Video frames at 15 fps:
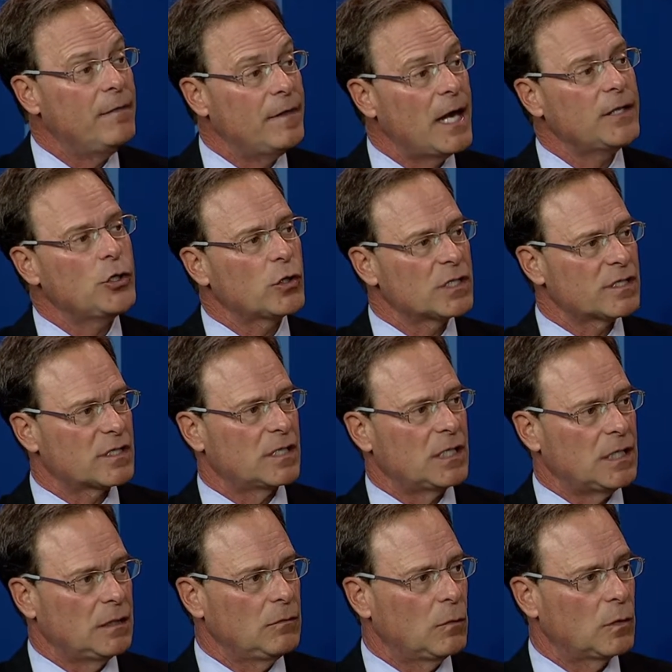And then you can
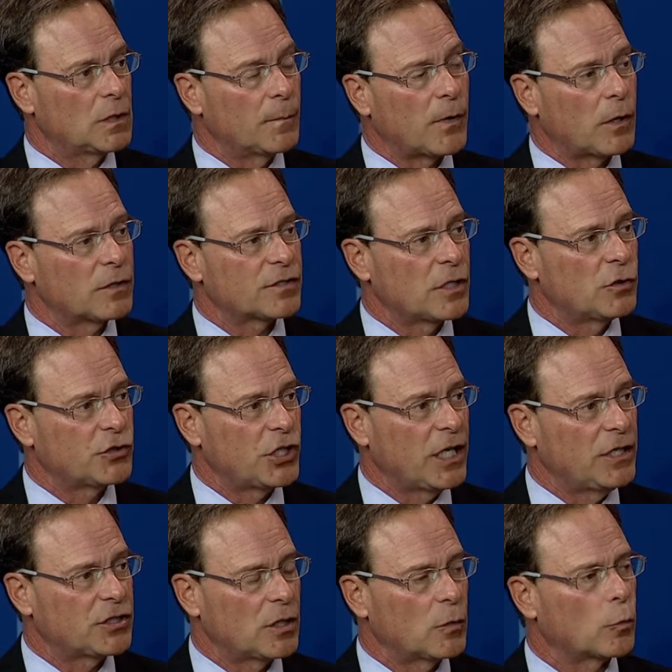see what the Bar
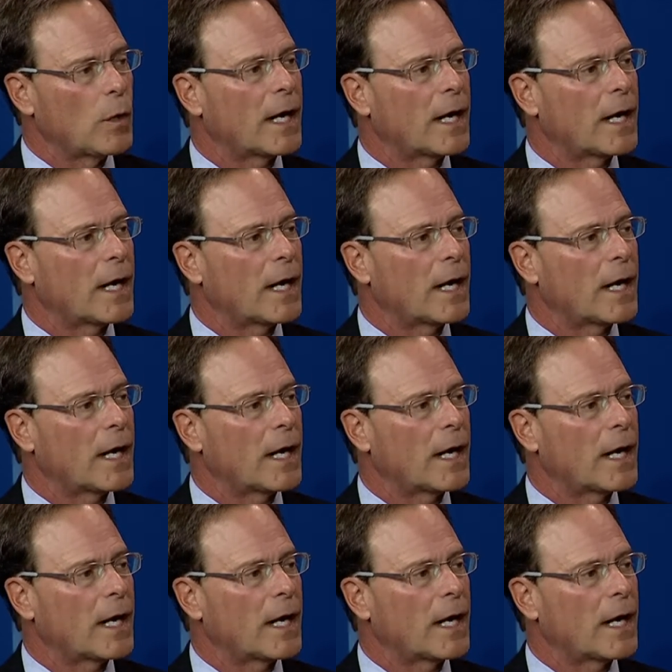Association